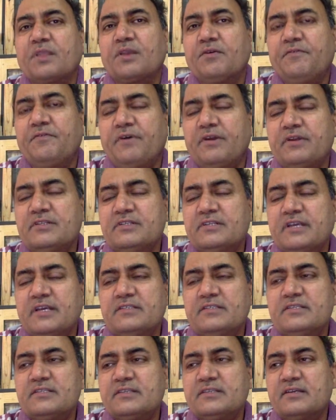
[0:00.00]
first case
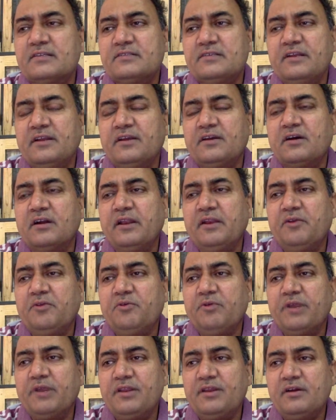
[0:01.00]
is concerned, according to
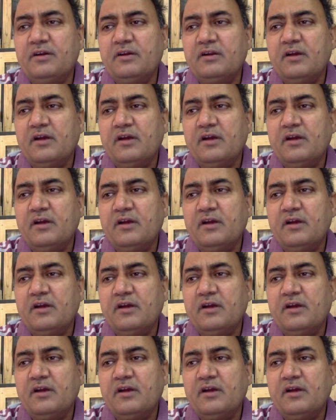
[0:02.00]
Gettier,